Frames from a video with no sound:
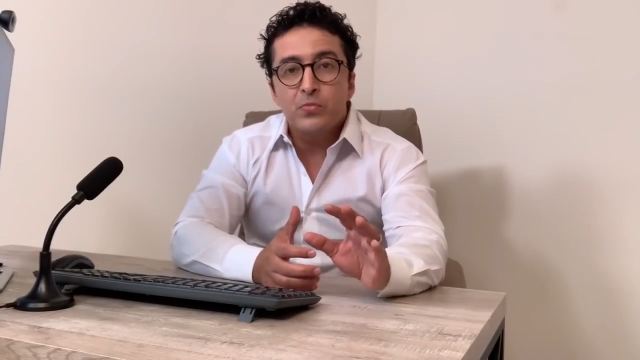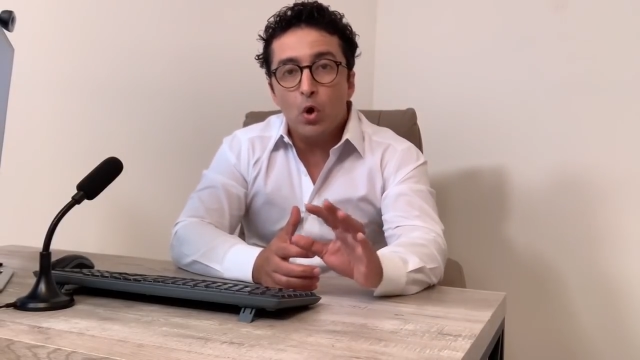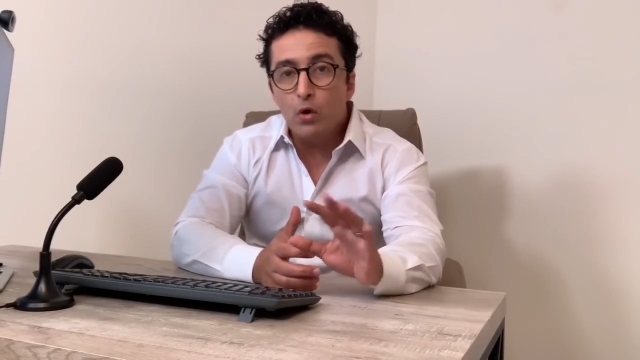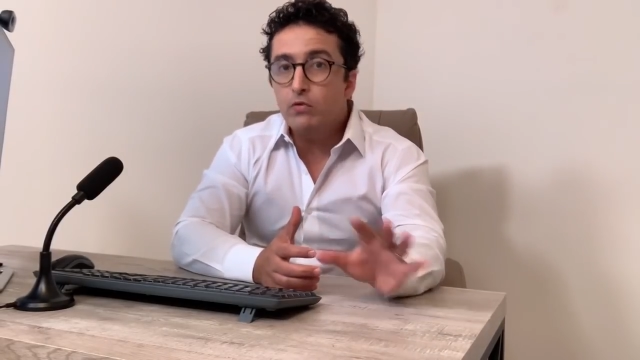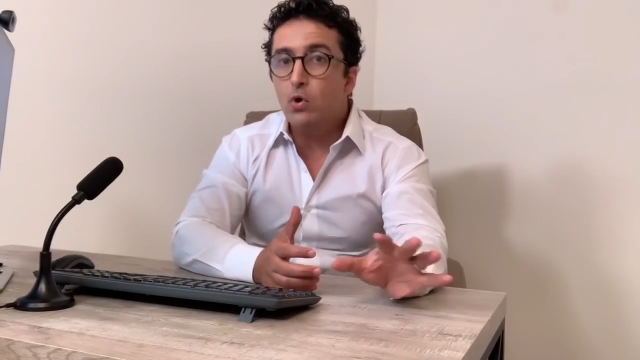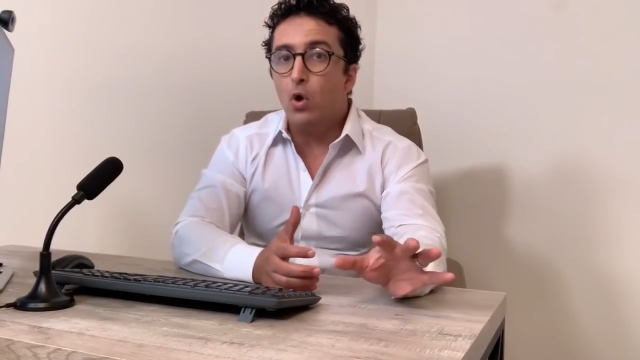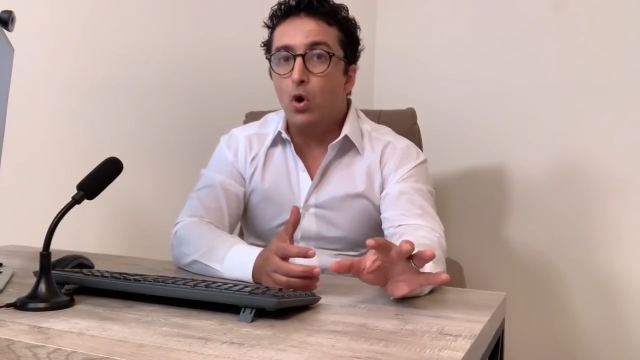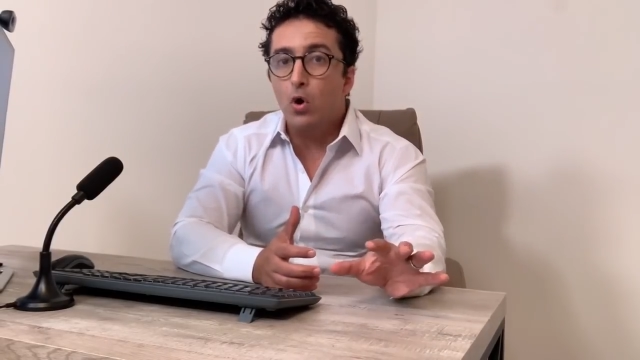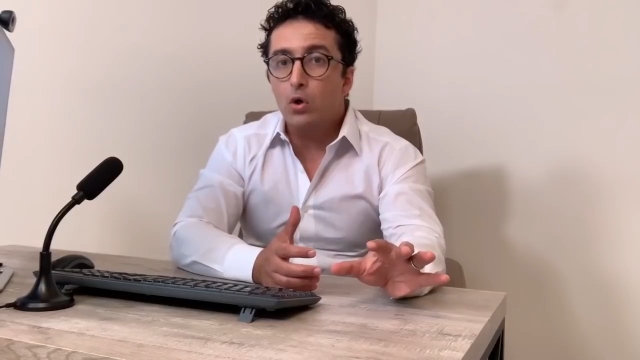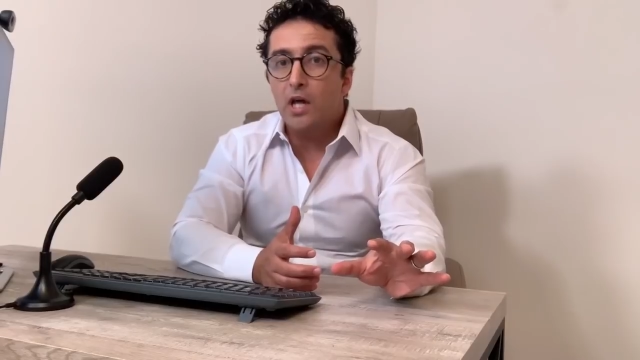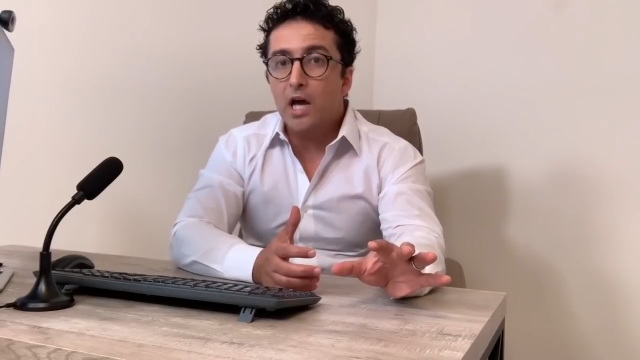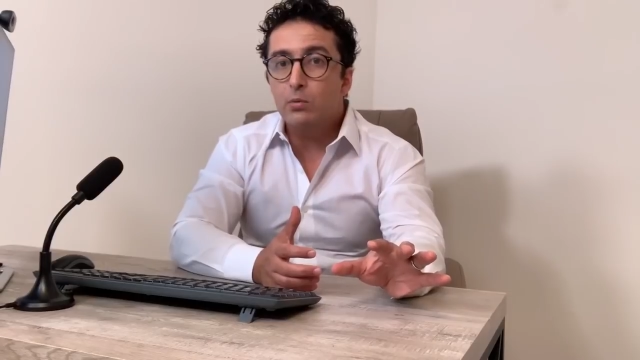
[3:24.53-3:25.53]

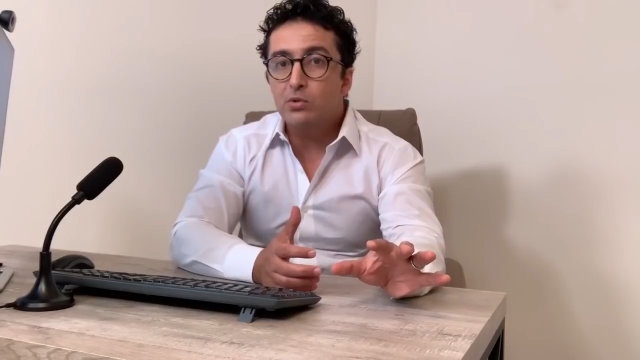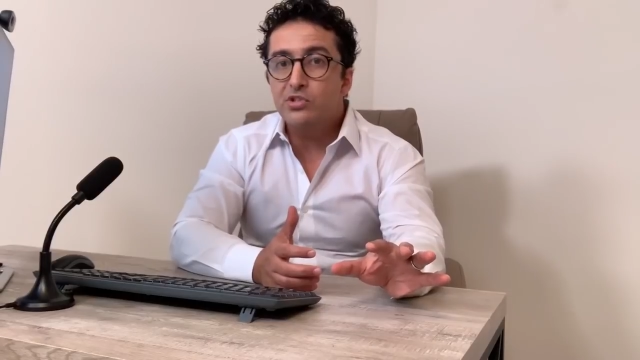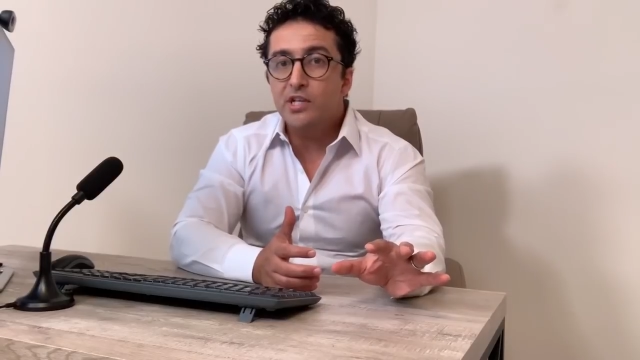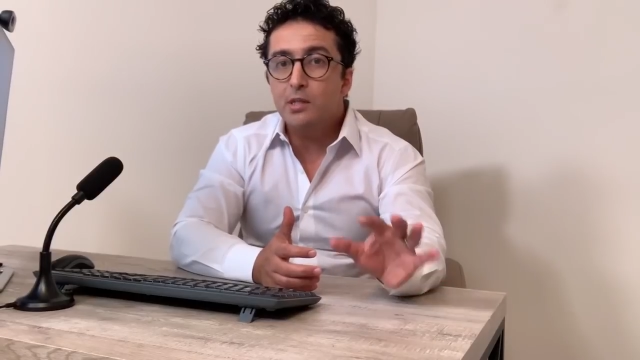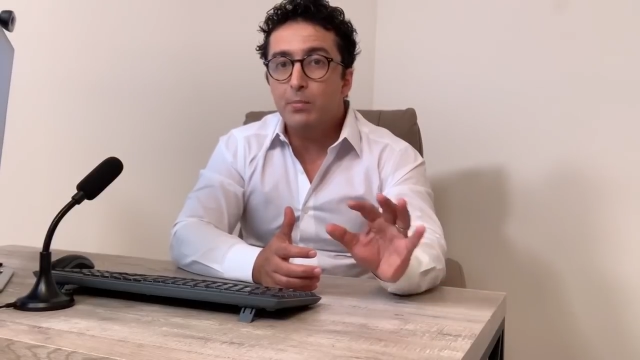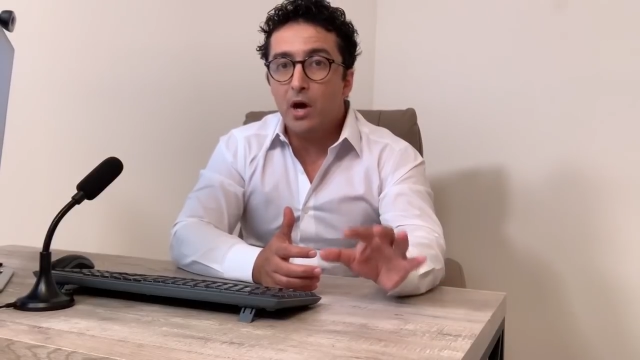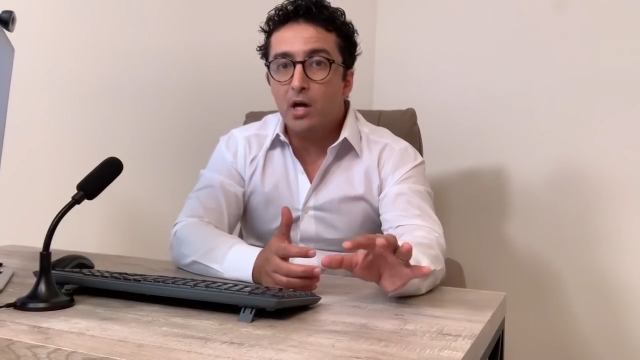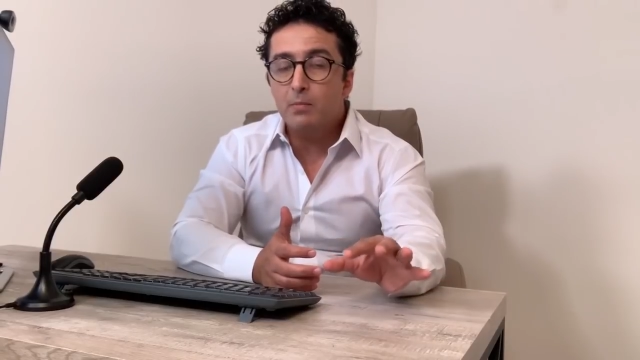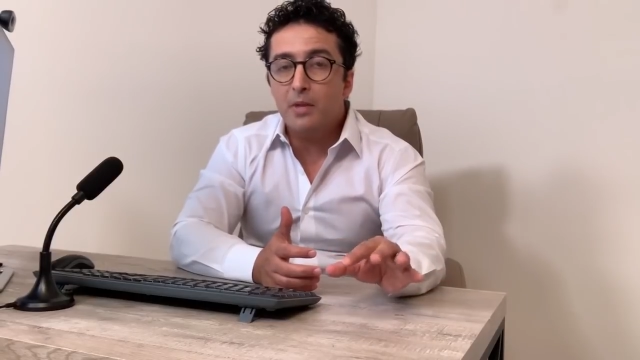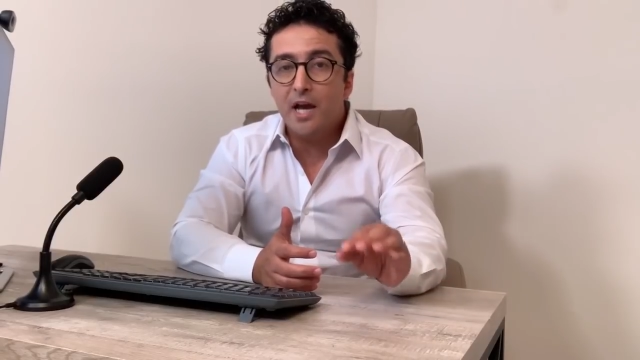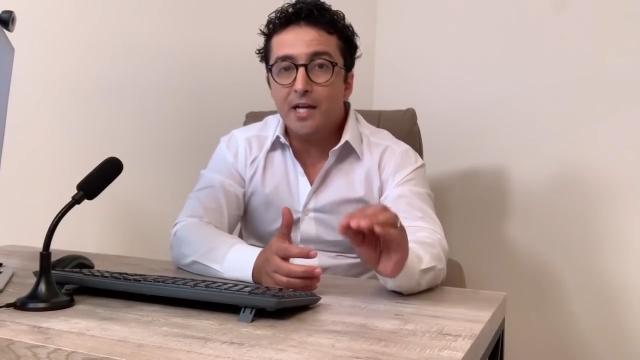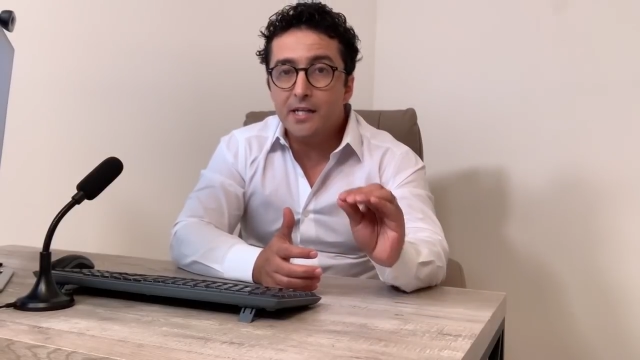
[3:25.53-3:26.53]
overall, I would say the
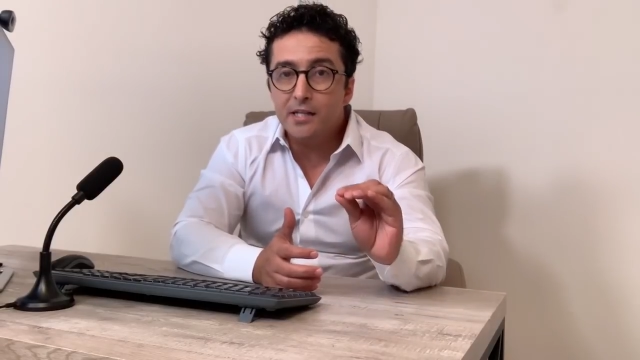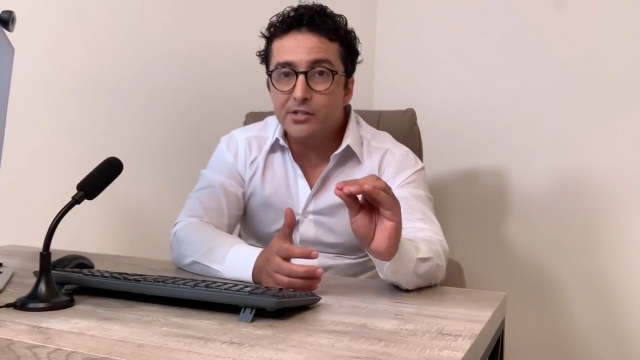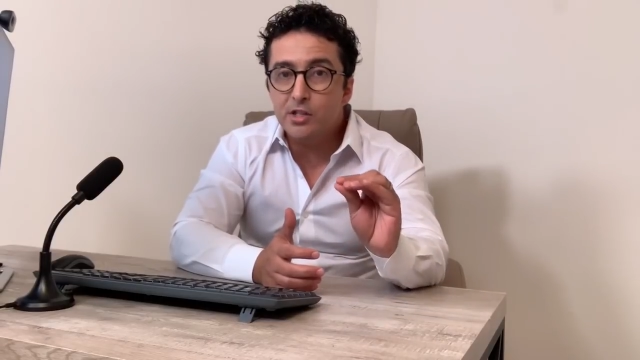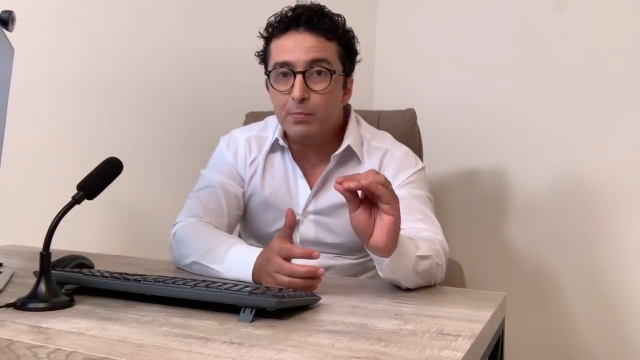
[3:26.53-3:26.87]
bottom line is